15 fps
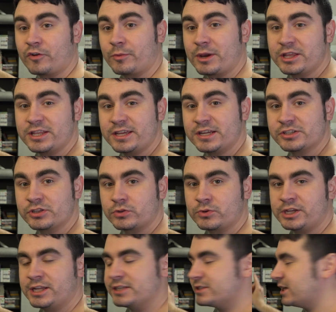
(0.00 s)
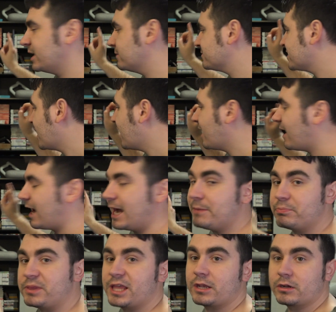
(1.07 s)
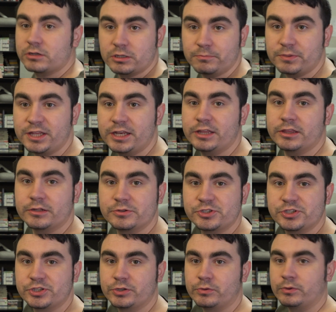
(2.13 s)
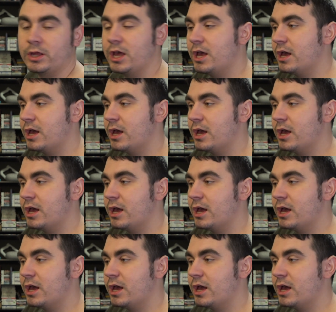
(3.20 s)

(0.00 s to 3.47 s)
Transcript: DS and 3DS games. I plan on completing those soon.